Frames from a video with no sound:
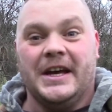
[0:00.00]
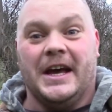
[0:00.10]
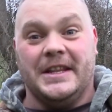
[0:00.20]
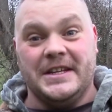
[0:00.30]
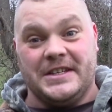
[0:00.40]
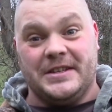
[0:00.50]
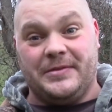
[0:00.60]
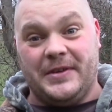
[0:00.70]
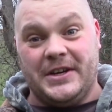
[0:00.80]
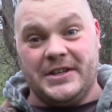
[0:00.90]
and this is the
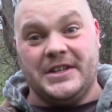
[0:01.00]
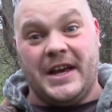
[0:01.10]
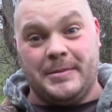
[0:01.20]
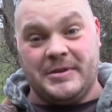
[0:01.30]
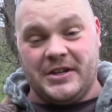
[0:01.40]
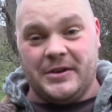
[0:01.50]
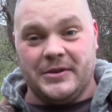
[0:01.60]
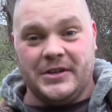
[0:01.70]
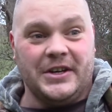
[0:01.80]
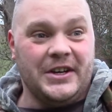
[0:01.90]
first
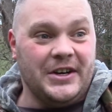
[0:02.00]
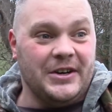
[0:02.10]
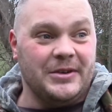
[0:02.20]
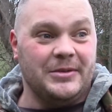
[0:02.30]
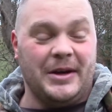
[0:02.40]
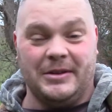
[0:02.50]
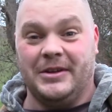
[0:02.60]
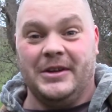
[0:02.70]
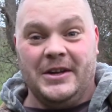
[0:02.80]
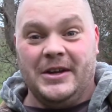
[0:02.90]
episode.
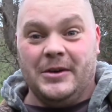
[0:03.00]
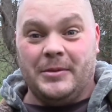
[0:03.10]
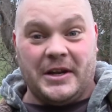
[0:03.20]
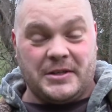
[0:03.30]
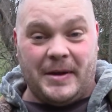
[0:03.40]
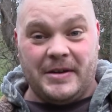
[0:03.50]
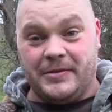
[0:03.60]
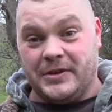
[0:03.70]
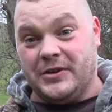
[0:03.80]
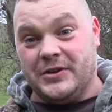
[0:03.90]
We'll explain
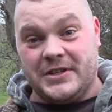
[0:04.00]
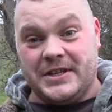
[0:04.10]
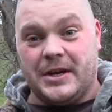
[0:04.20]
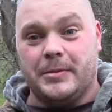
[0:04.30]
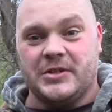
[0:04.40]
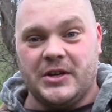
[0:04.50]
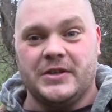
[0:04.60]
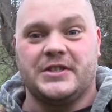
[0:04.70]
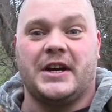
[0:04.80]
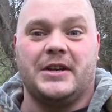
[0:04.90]
for the course of this
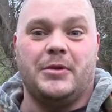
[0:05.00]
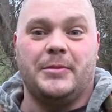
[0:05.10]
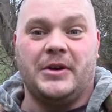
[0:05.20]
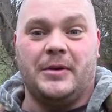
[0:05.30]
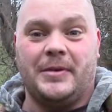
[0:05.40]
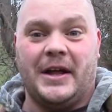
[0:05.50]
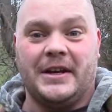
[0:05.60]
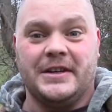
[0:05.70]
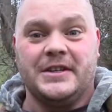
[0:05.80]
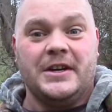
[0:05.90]
episode exactly what we got
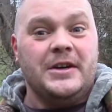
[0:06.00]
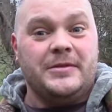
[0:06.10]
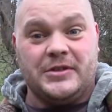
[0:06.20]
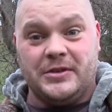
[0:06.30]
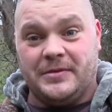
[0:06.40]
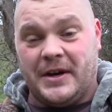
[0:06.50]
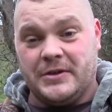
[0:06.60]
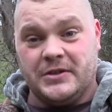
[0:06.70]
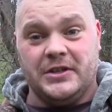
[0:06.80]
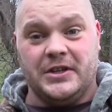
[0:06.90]
planned for
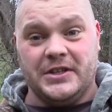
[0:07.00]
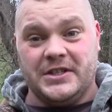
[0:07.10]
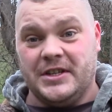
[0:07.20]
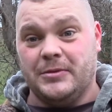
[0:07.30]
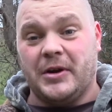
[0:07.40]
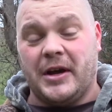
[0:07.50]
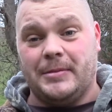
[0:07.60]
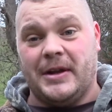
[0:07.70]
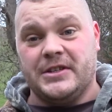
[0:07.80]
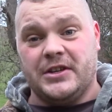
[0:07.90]
2019 and what our
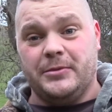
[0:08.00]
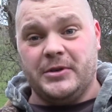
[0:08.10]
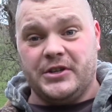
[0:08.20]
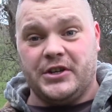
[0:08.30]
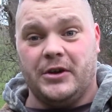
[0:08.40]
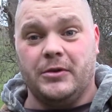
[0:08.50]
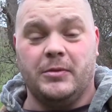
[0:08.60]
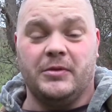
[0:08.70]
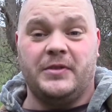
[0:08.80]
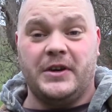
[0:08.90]
plans are with the show.
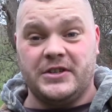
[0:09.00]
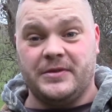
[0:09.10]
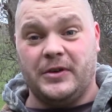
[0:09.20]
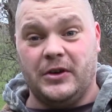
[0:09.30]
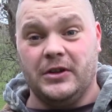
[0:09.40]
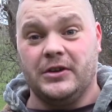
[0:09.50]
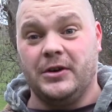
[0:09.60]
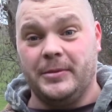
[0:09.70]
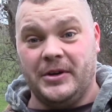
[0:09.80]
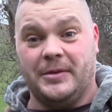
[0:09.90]
But first of all,
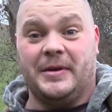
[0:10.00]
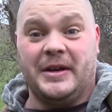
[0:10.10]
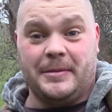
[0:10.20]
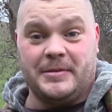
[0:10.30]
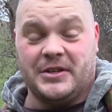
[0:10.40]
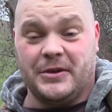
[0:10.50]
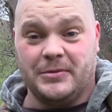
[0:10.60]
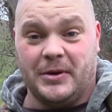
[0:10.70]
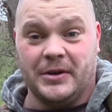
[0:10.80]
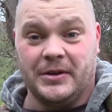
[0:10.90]
coming up in
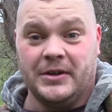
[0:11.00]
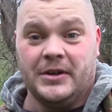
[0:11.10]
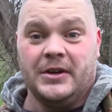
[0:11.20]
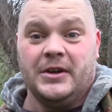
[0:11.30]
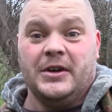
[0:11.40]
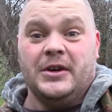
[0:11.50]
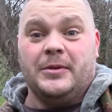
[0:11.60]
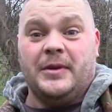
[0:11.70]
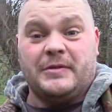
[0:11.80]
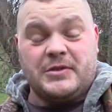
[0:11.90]
episode 1,
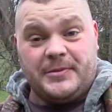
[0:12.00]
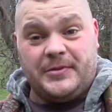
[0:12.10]
we have some